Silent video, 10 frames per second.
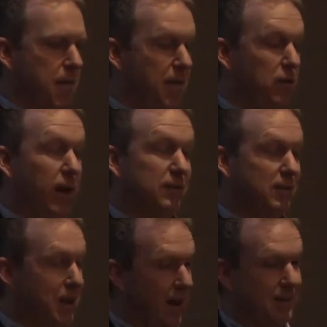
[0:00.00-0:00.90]
So that's
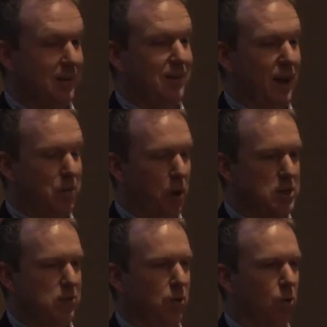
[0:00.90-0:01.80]
the next exciting
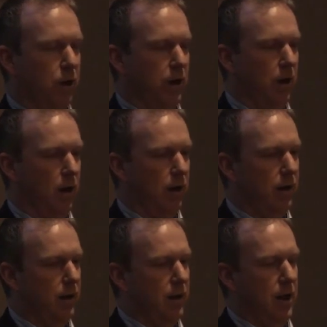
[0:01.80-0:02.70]
project we're working
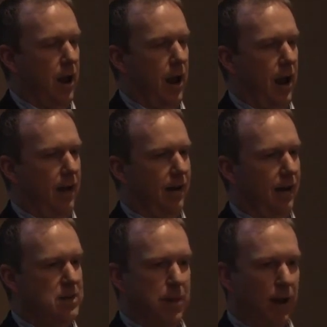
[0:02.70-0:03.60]
on, and uh,
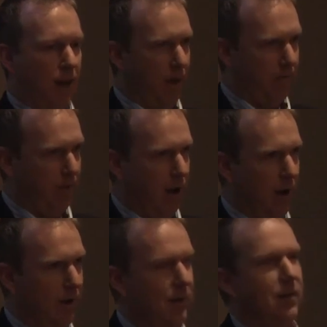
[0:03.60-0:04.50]
it's been a lot of fun.